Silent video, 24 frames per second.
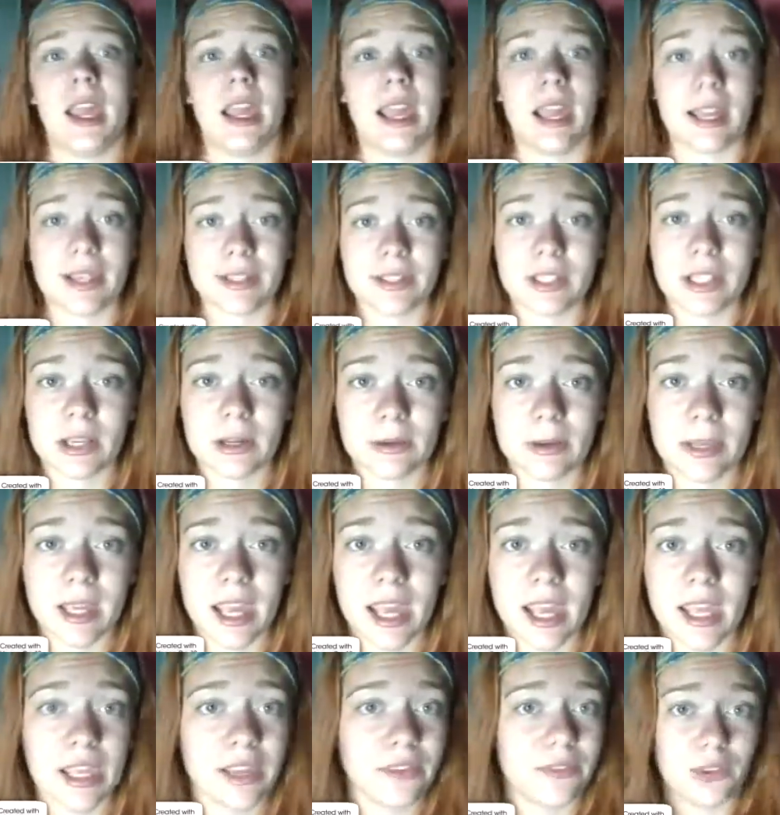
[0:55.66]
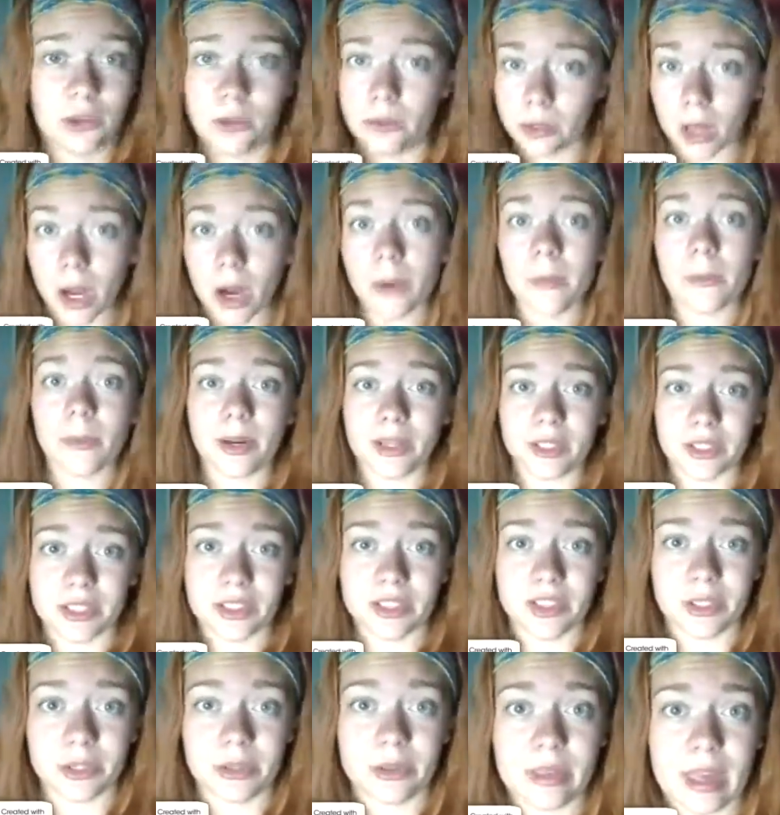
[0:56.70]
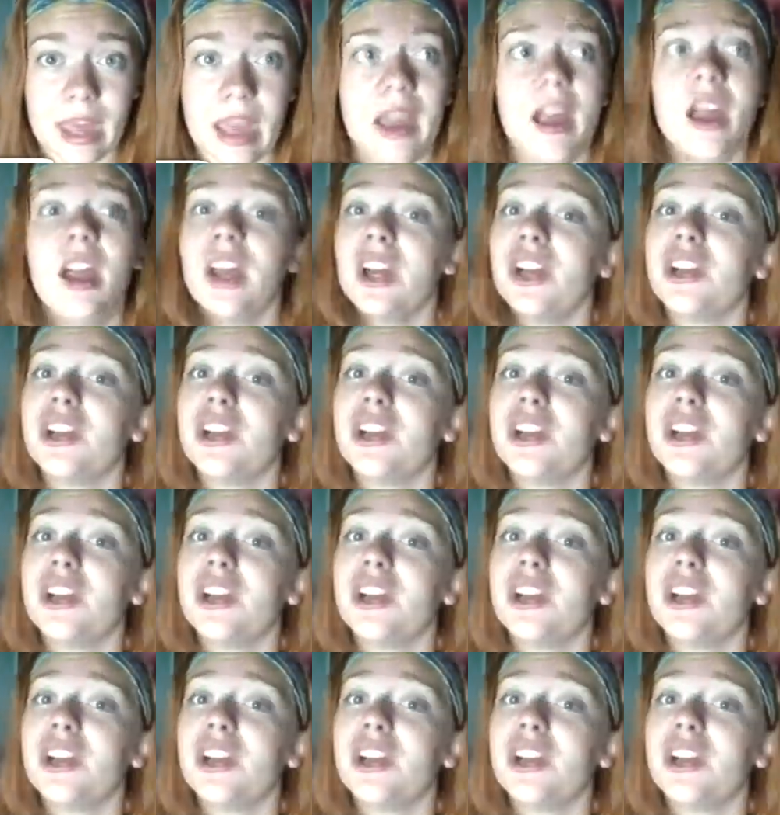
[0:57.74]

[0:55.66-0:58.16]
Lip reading: It's okay if you don't want to do that.